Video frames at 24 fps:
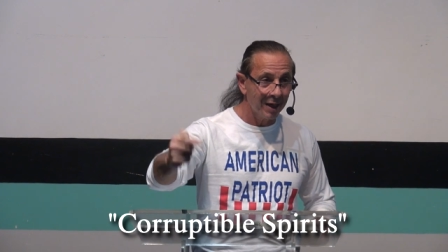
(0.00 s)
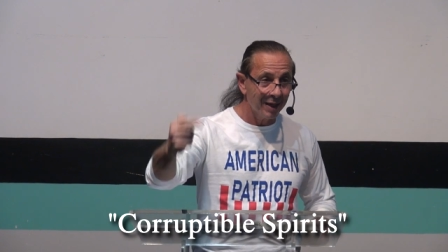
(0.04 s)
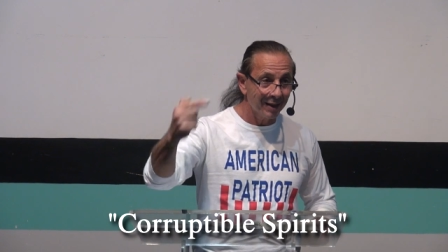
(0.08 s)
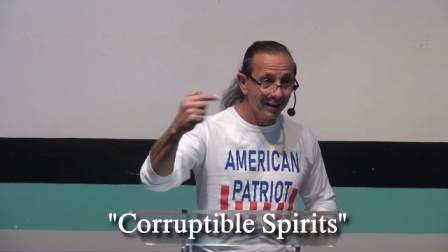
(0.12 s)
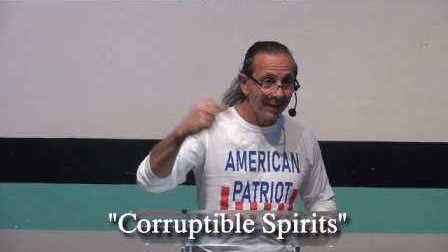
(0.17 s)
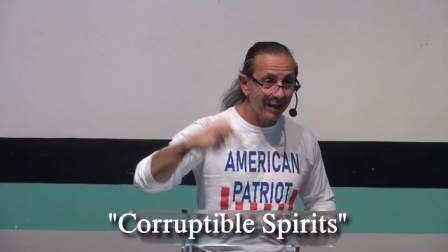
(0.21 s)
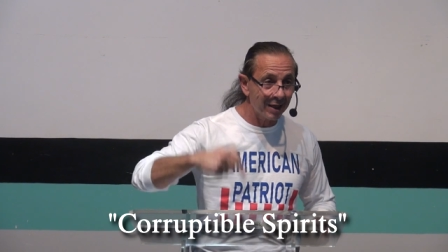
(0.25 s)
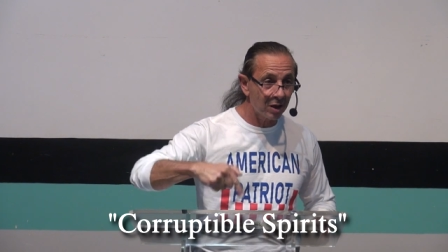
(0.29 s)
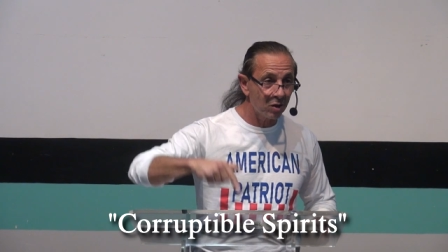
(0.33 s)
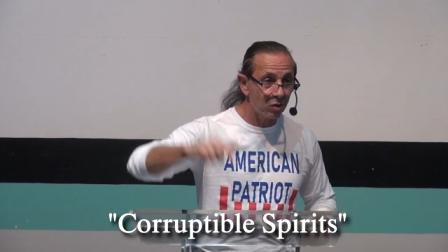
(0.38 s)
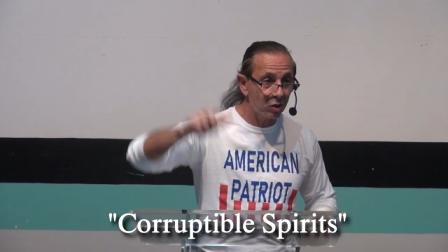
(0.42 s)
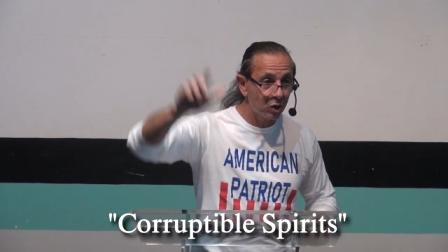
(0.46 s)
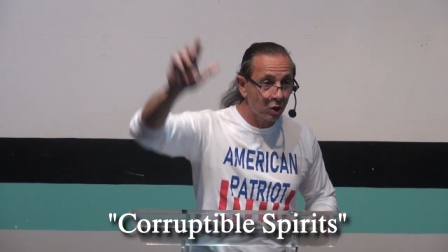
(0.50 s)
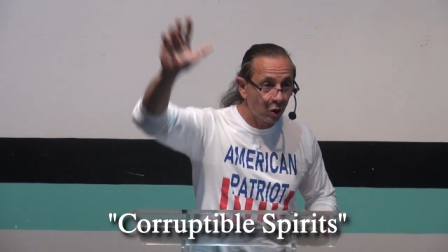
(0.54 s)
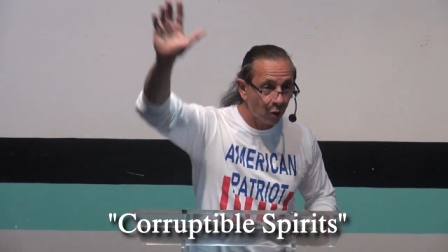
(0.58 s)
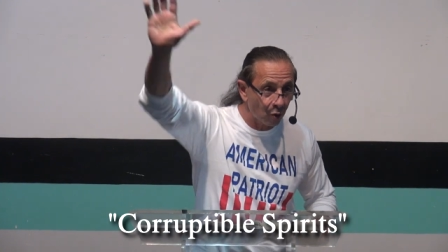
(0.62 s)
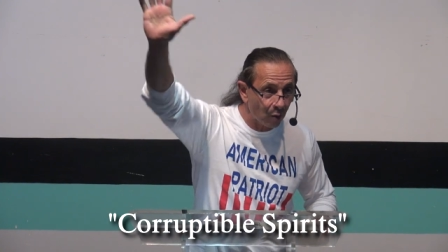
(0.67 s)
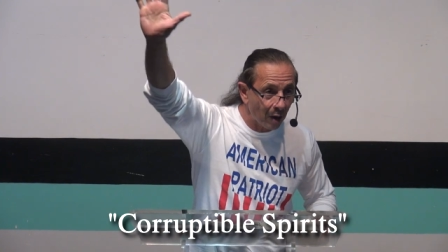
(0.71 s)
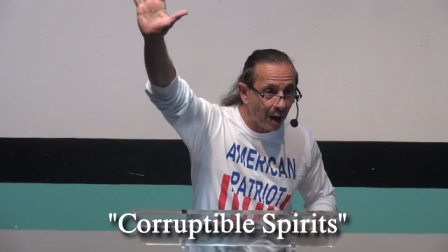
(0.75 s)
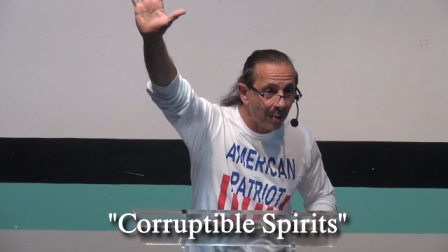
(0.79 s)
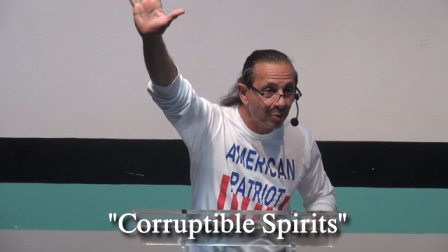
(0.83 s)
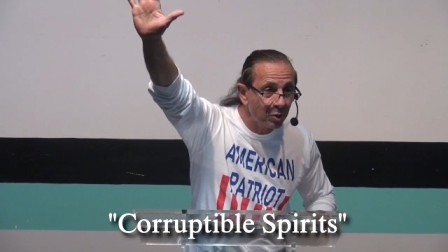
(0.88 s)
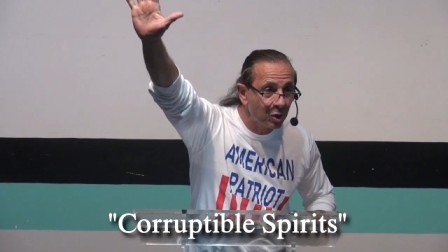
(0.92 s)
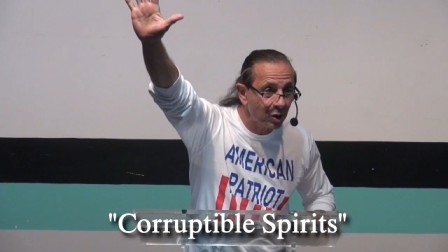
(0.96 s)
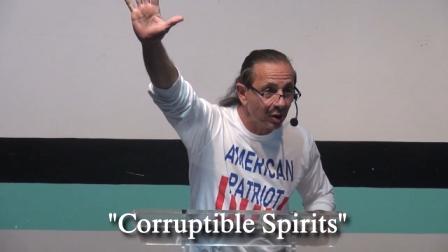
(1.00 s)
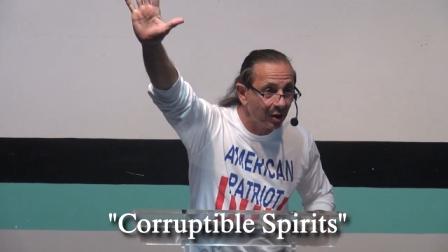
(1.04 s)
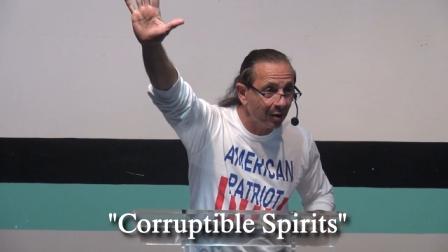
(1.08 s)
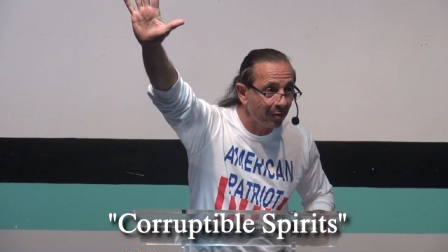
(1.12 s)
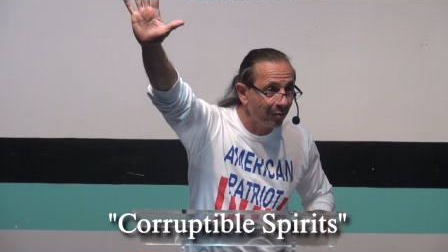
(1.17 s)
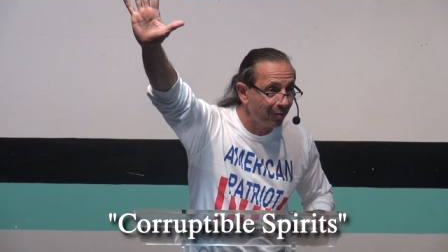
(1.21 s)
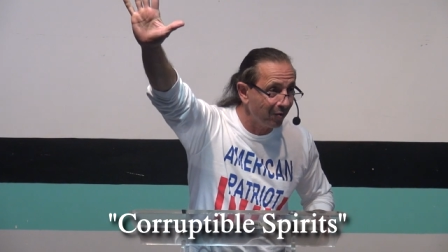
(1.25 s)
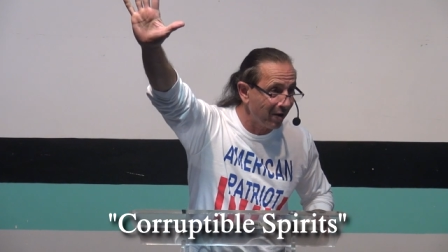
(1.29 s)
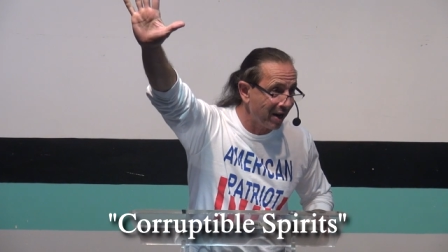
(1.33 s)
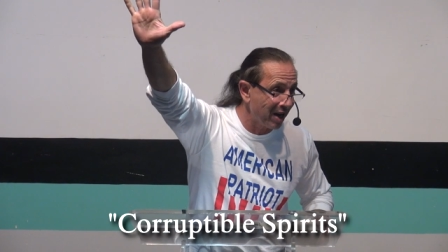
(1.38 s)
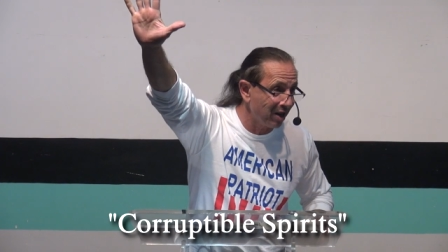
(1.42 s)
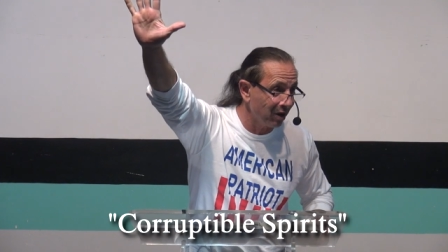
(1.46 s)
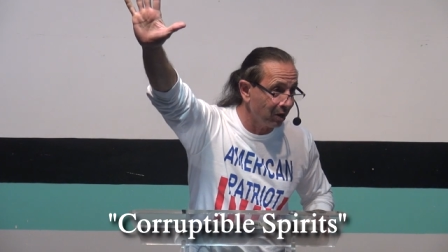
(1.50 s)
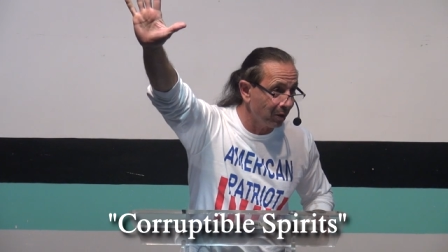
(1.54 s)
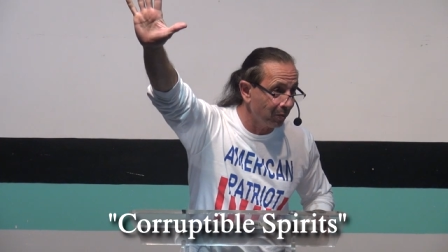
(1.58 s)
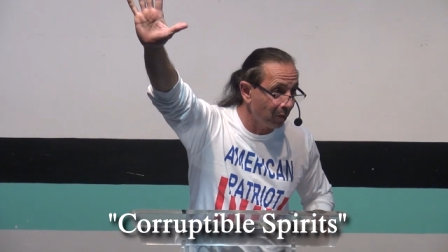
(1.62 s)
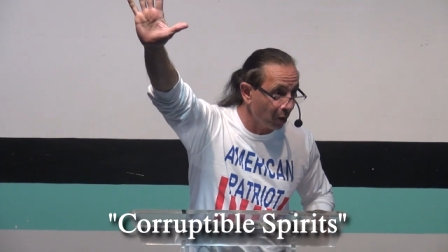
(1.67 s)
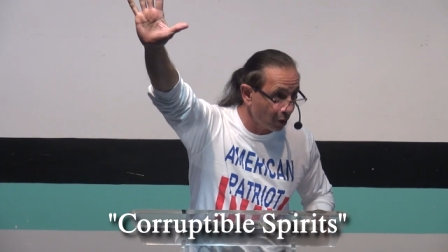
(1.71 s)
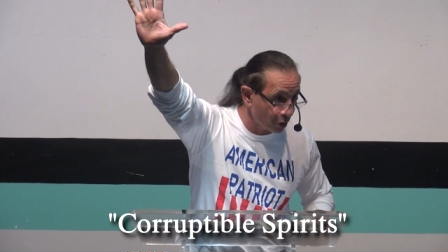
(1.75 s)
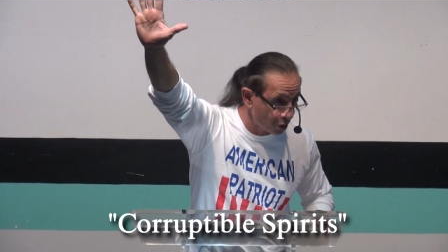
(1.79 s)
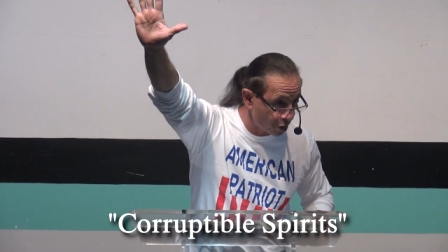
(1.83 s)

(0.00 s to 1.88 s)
That there's corruption available